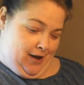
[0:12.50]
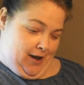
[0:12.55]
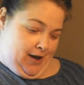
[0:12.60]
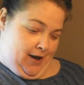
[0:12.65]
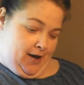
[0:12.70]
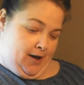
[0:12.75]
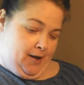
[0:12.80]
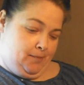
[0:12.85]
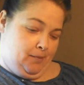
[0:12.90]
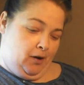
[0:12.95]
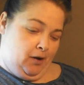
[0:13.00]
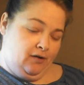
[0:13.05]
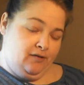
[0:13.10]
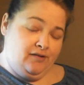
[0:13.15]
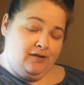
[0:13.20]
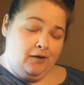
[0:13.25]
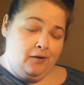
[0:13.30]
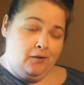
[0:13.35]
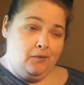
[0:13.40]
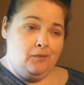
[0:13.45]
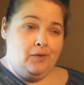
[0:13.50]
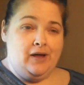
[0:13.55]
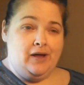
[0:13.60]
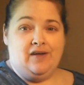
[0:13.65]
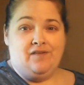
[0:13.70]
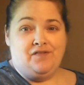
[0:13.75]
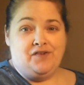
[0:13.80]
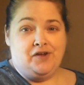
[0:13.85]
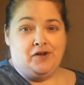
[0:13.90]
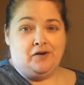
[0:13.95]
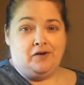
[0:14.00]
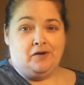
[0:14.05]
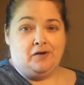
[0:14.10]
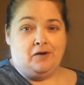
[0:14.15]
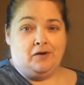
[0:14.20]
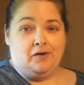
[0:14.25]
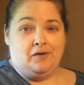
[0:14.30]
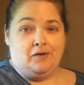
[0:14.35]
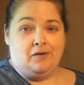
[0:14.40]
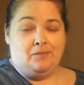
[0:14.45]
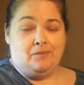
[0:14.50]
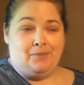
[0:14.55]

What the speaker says: Also, if you're